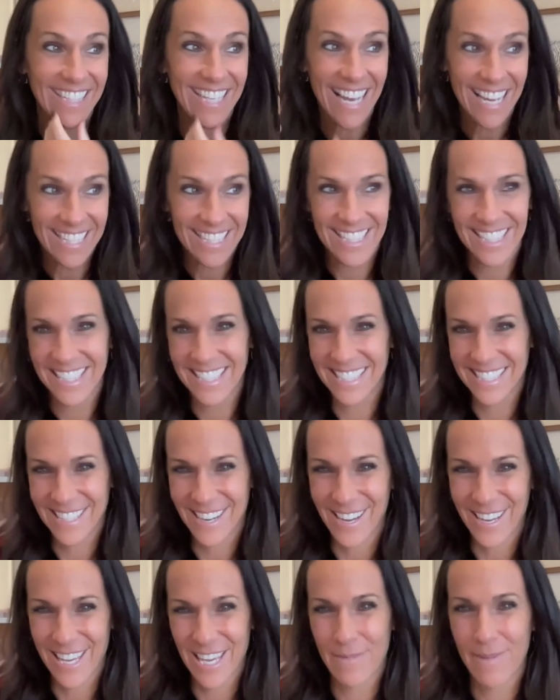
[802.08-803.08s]
yes, this is
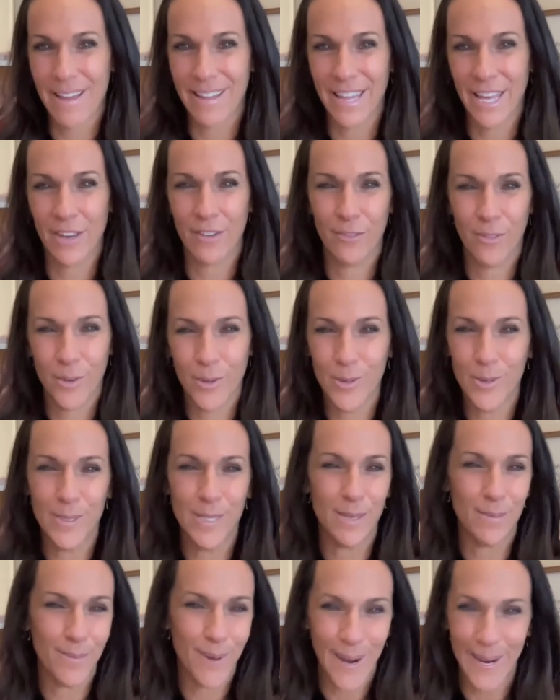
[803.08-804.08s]
talking about like foods
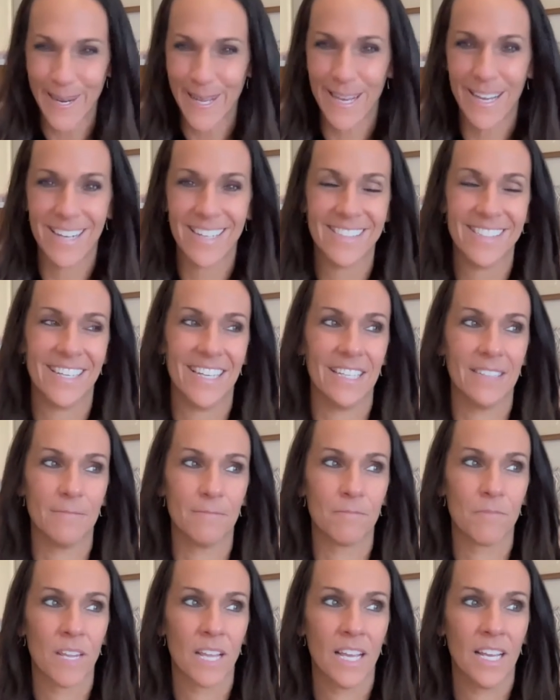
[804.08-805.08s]
and products
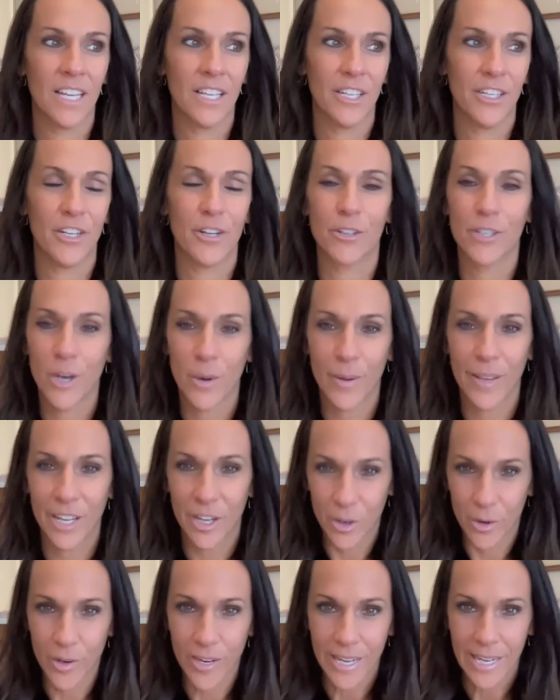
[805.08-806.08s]
and you know going
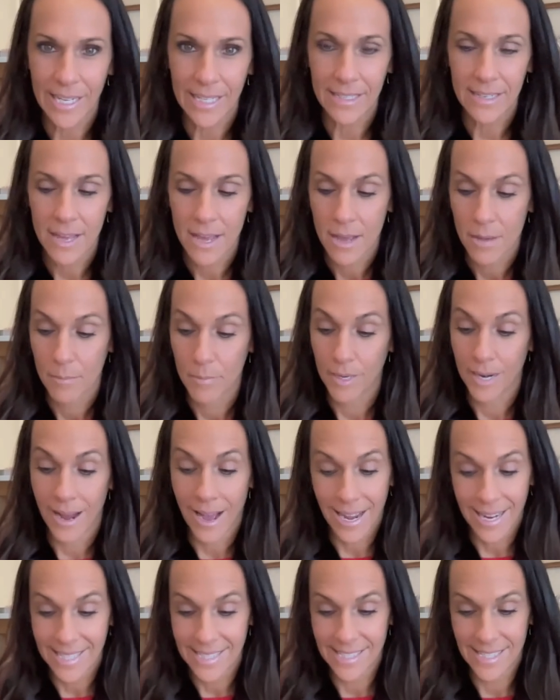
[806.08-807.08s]
green, but
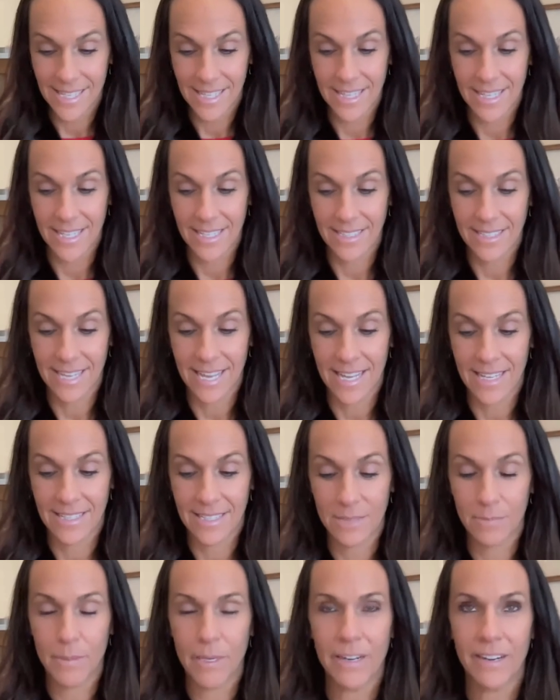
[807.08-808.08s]
I see this
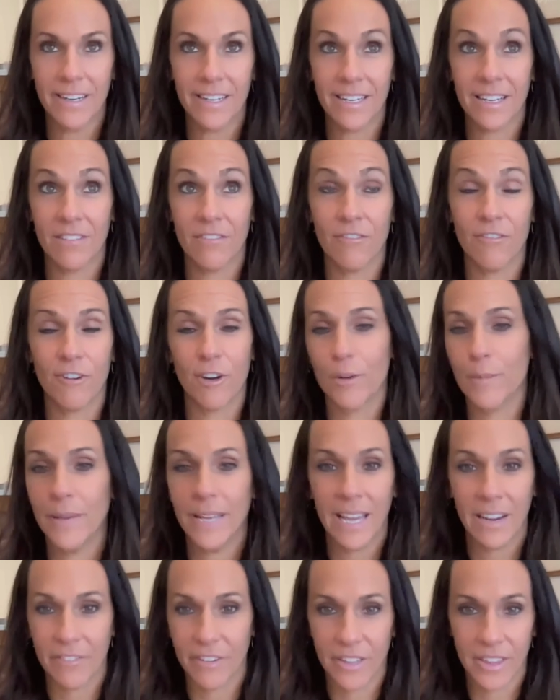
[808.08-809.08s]
as spirit
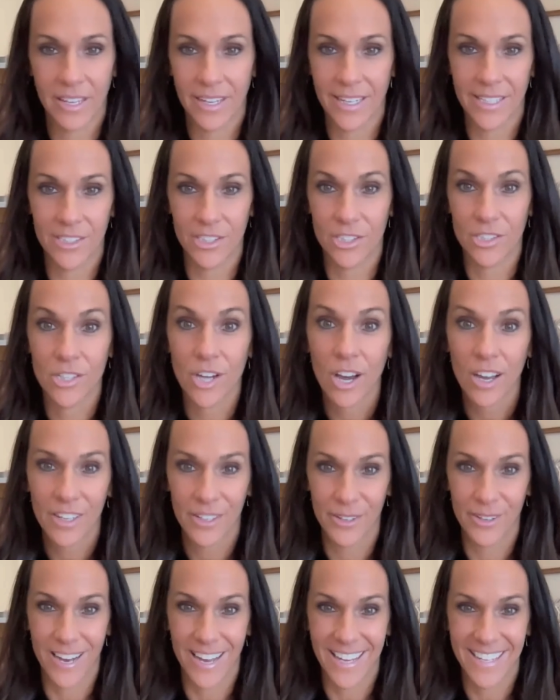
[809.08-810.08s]
confirming everything I just taught
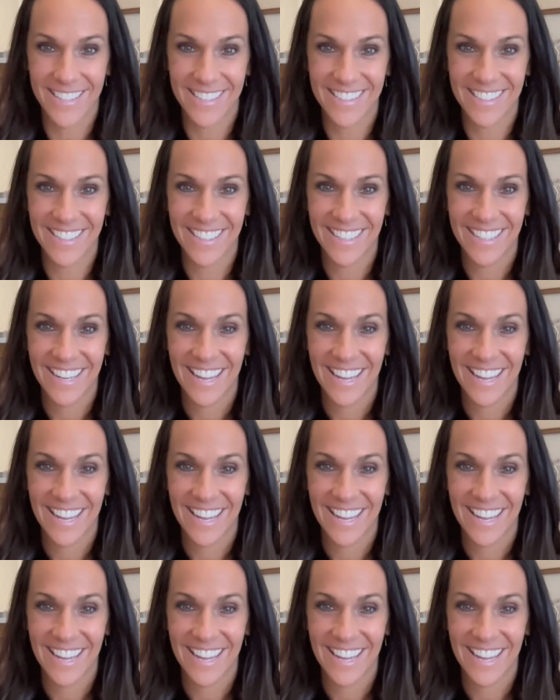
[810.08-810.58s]
you guys.